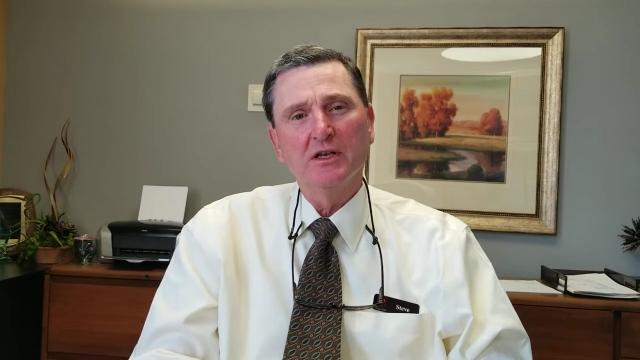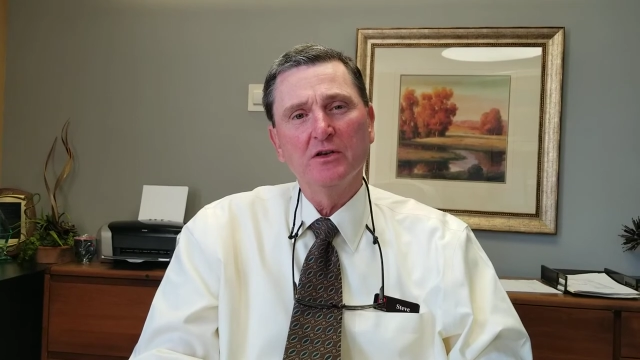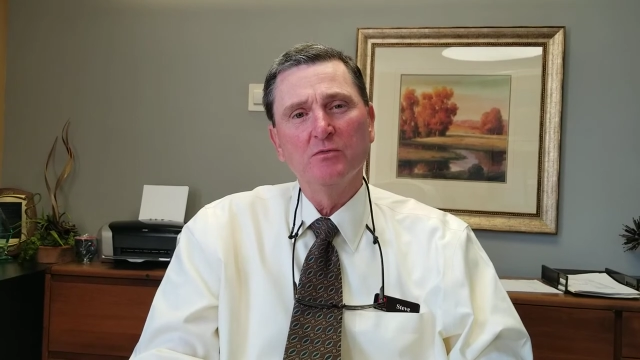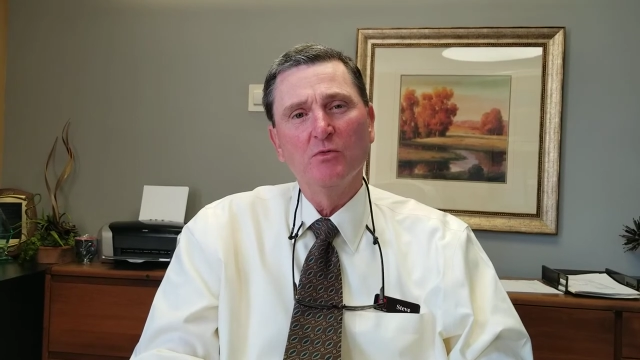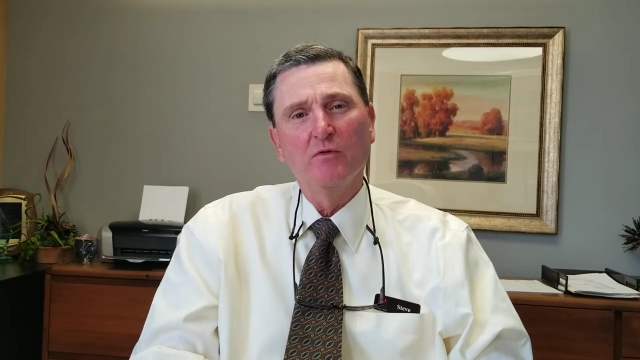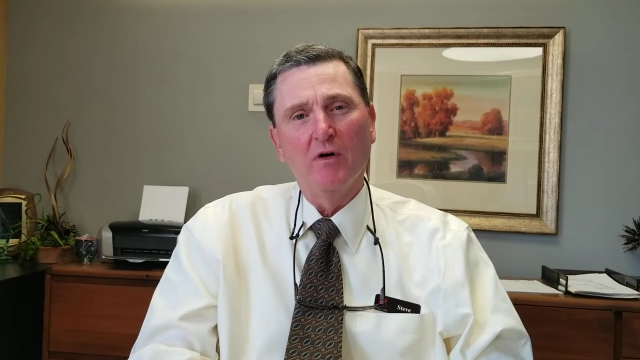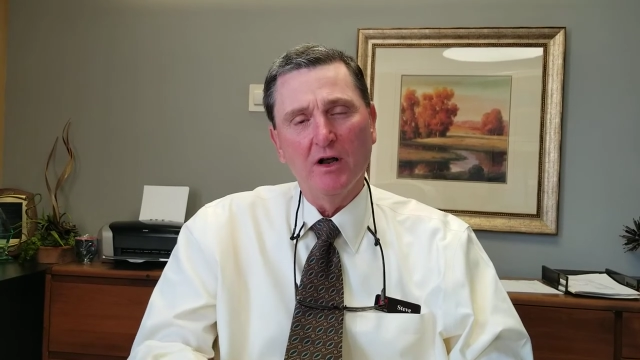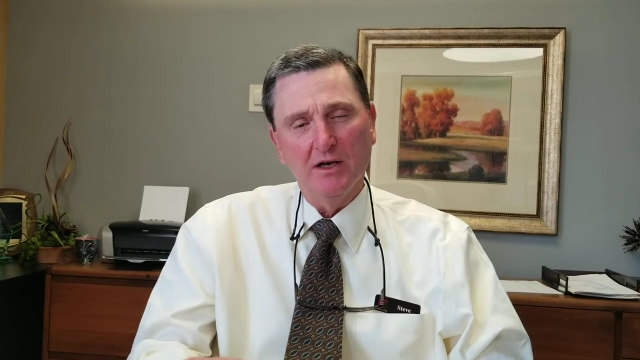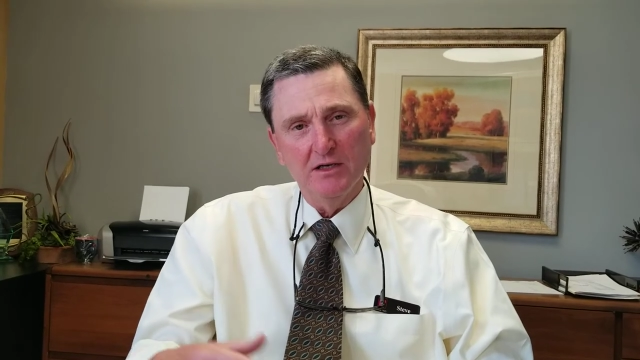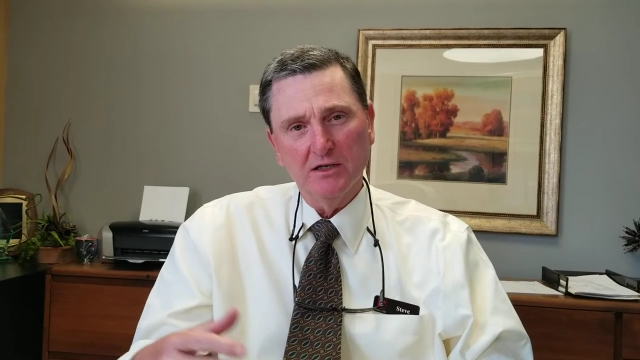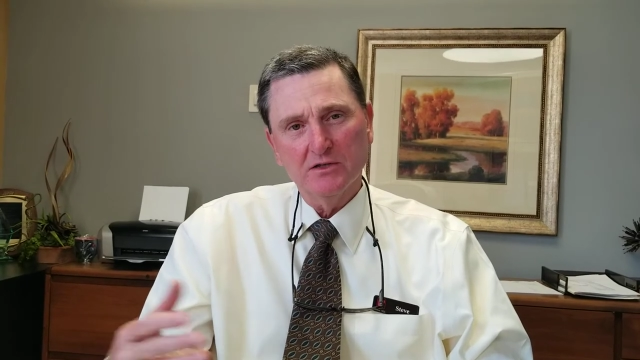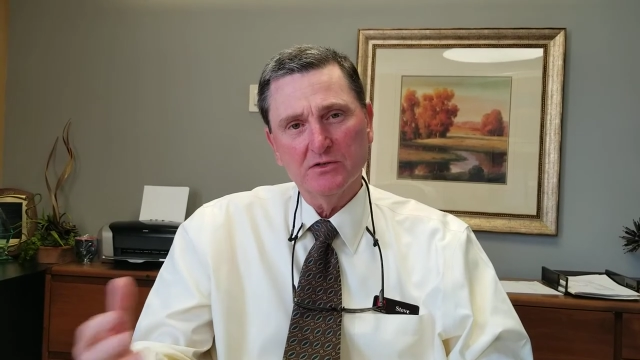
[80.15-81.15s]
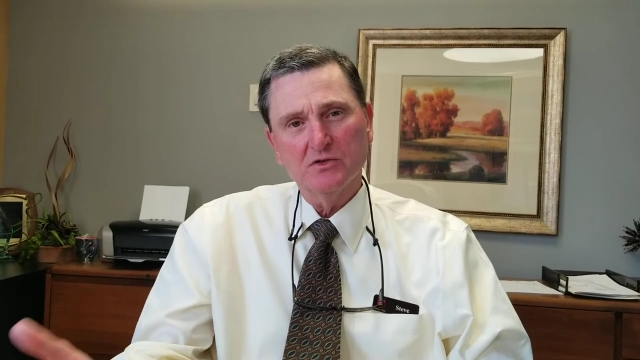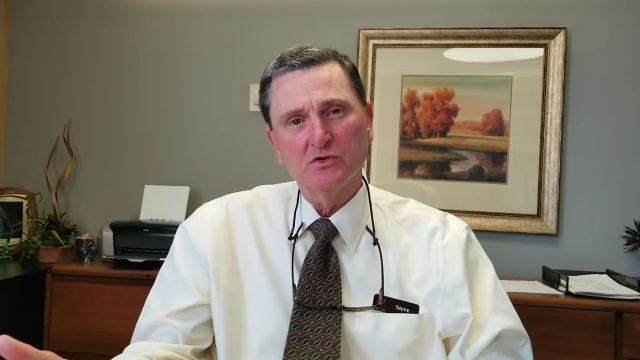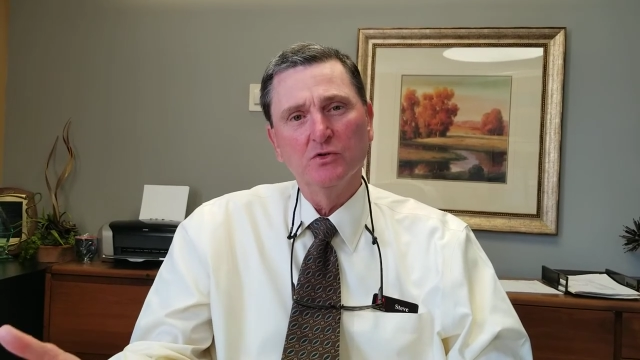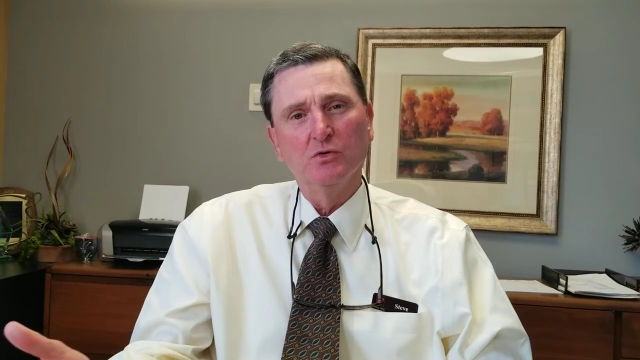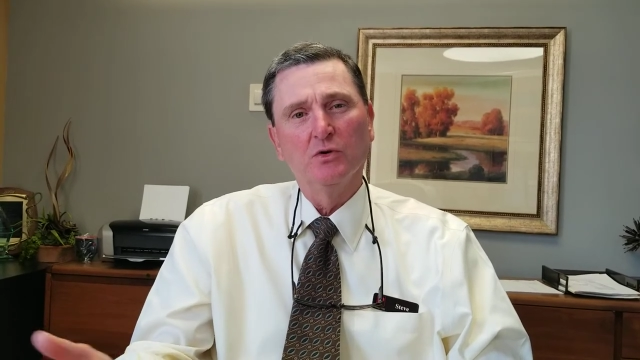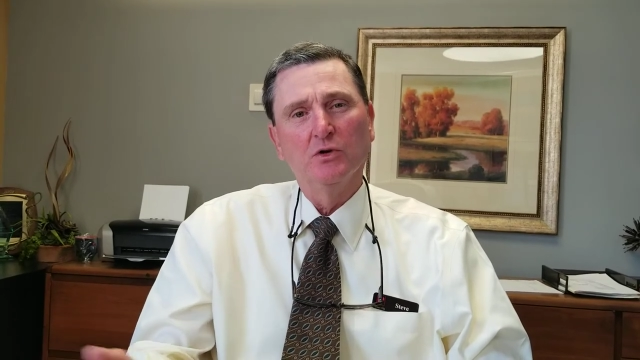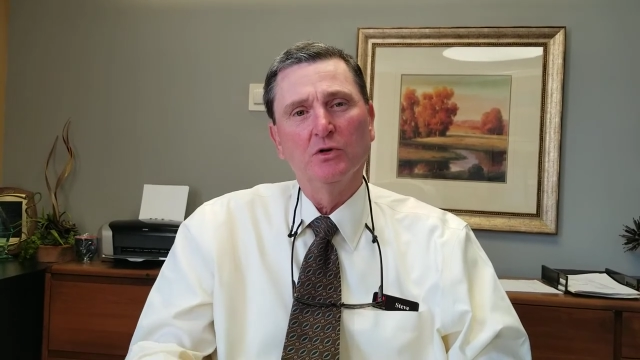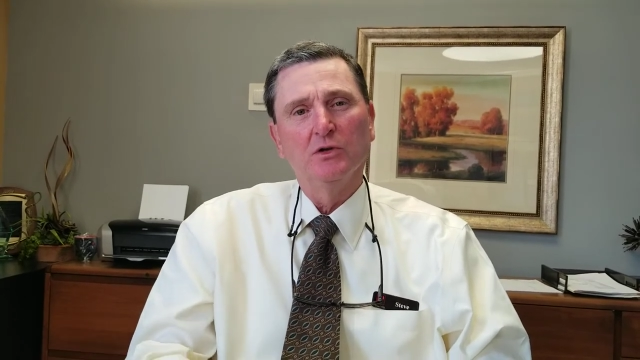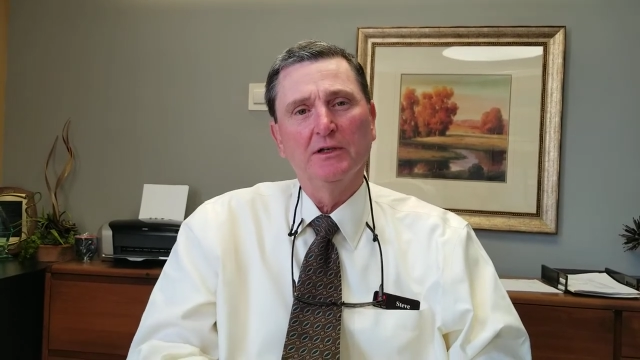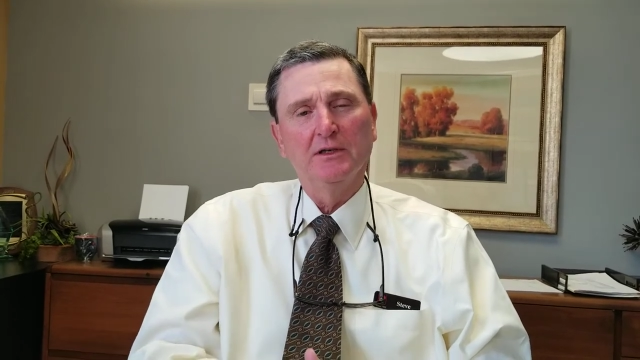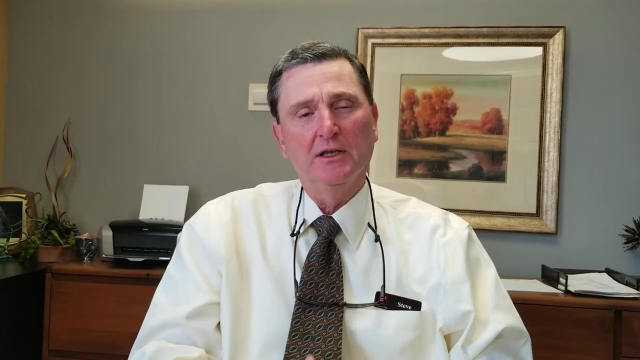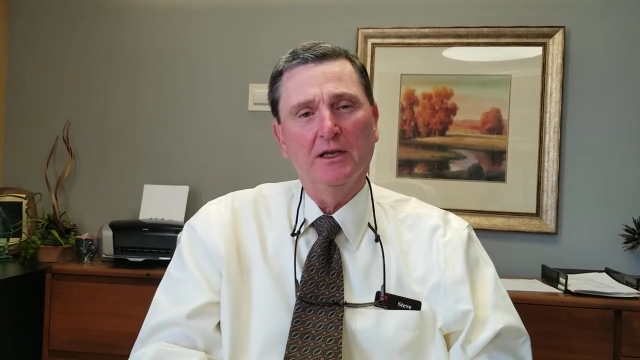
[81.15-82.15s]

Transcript: and you move on into school and,